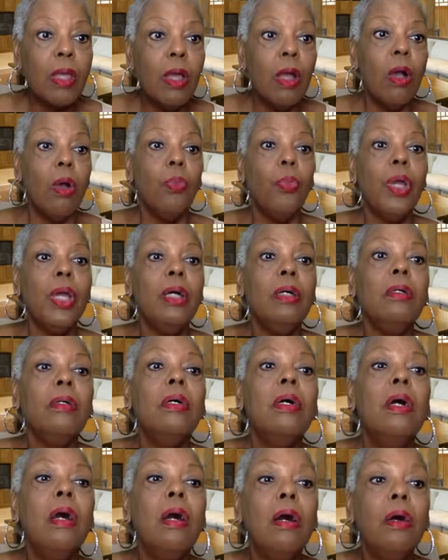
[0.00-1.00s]
Well,
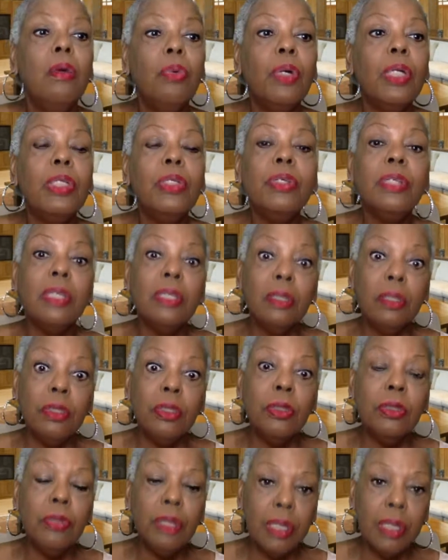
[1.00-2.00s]
what you can
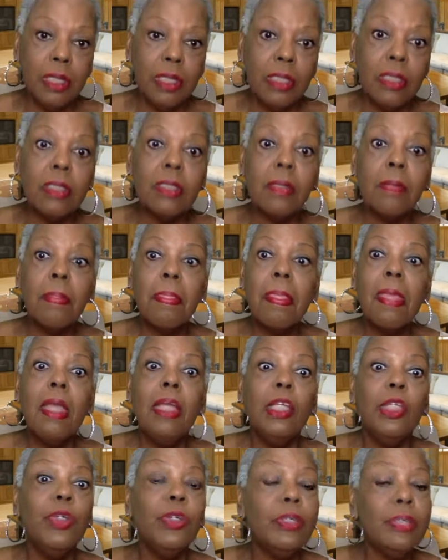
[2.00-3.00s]
do is
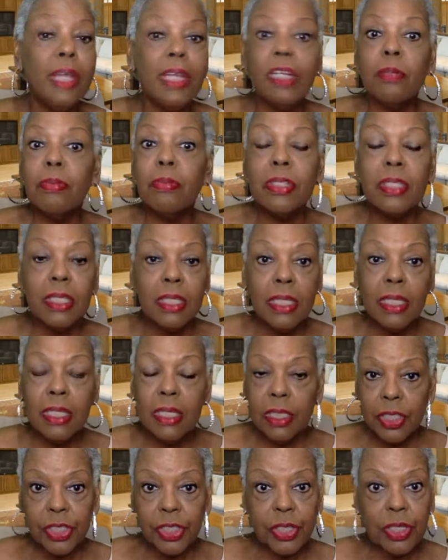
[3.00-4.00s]
you can take a
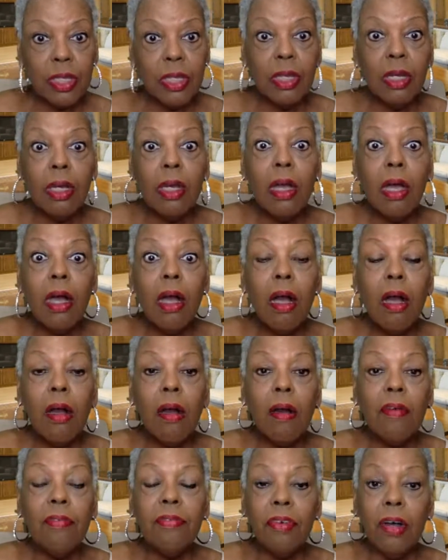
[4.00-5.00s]
percentage
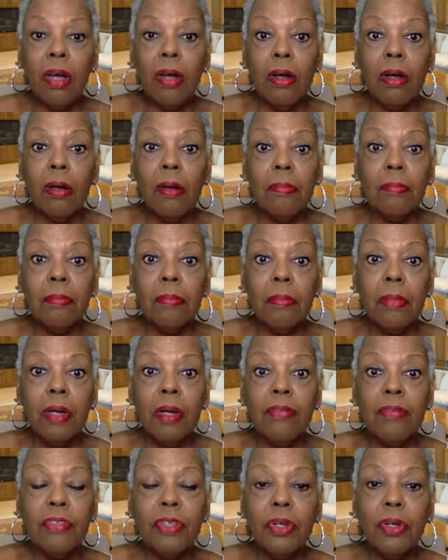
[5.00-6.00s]
of
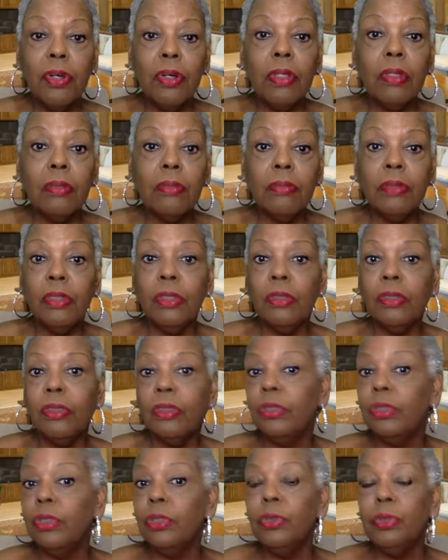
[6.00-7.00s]
your
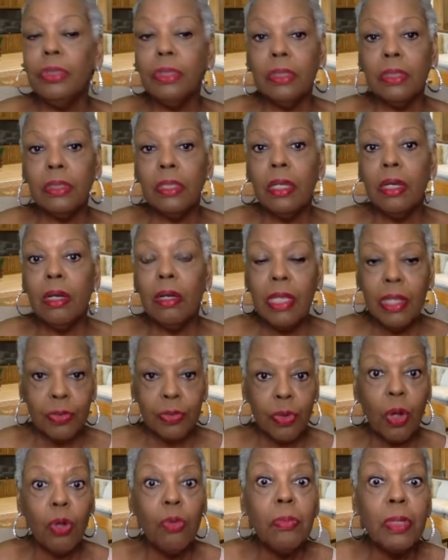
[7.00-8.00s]
student
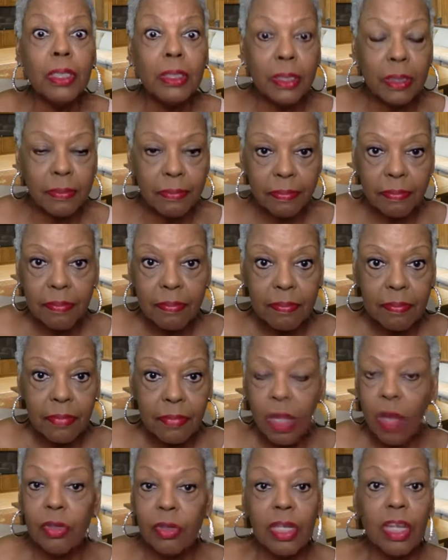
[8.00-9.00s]
enrollment
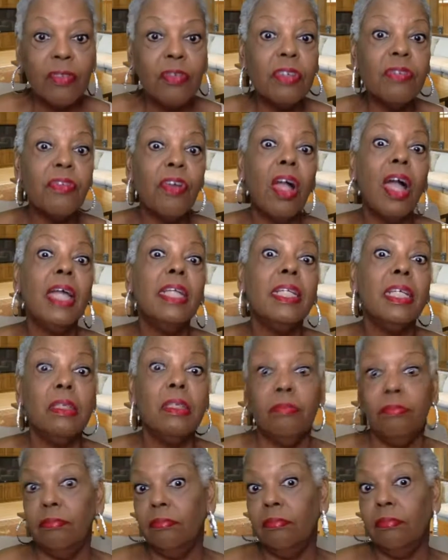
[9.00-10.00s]
on every Friday.
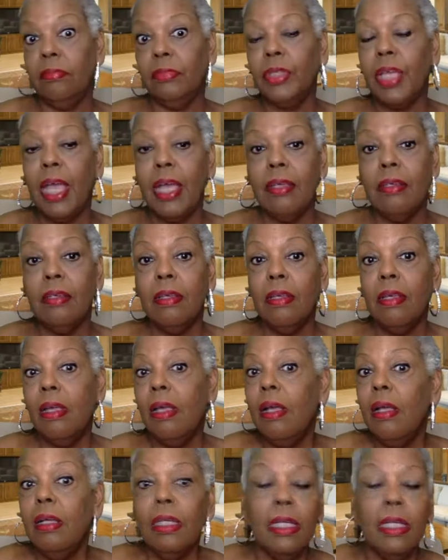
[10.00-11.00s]
Okay,
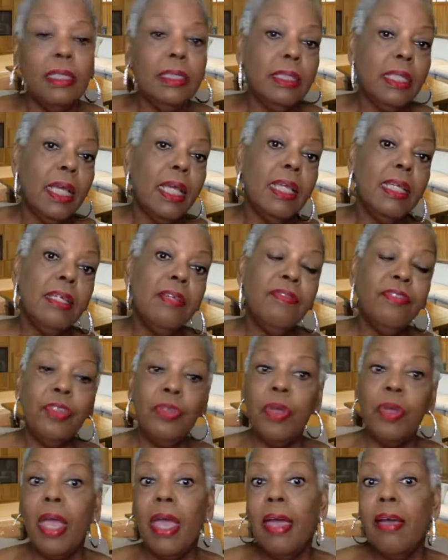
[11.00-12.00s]
and say if you
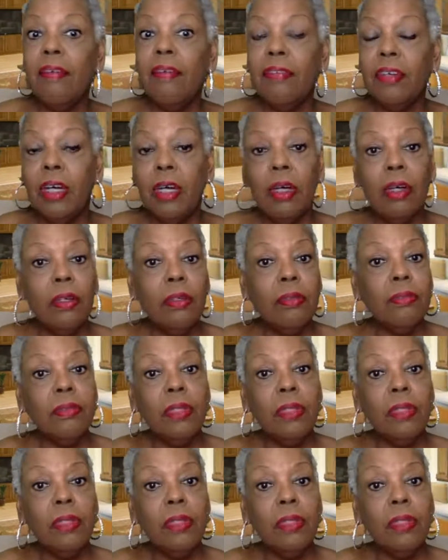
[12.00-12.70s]
have